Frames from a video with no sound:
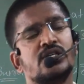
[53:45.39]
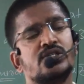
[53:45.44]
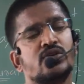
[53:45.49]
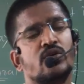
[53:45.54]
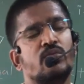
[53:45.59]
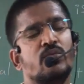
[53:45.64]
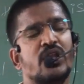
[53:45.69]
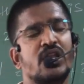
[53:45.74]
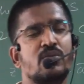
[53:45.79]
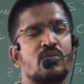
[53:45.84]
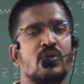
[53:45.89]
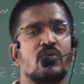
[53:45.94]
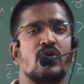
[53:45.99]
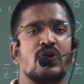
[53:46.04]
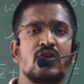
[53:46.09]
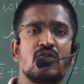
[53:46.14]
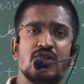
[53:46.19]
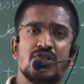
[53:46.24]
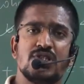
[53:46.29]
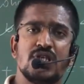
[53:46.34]
So minimum
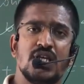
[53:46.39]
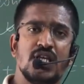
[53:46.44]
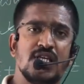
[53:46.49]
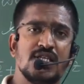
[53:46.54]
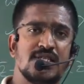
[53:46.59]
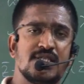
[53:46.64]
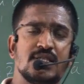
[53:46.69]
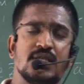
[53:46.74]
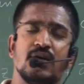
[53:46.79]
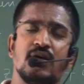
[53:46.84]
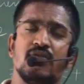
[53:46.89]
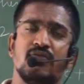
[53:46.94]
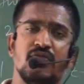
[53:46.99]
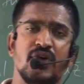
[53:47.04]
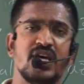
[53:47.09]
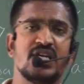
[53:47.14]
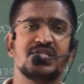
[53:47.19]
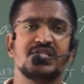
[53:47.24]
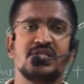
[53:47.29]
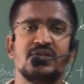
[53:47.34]
1 question is
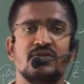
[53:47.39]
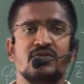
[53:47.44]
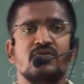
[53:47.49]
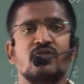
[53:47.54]
fixed